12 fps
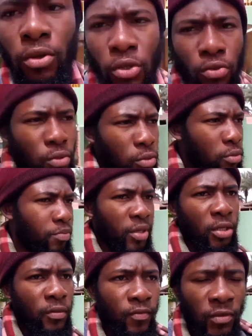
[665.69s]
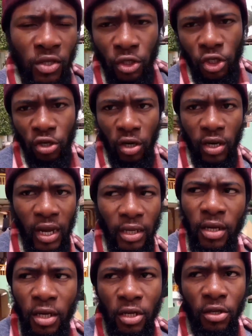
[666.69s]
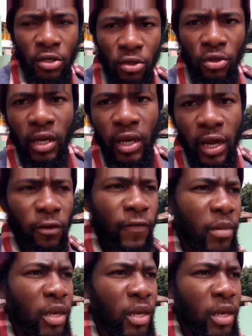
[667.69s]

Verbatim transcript: You would be shocked that you know the kind of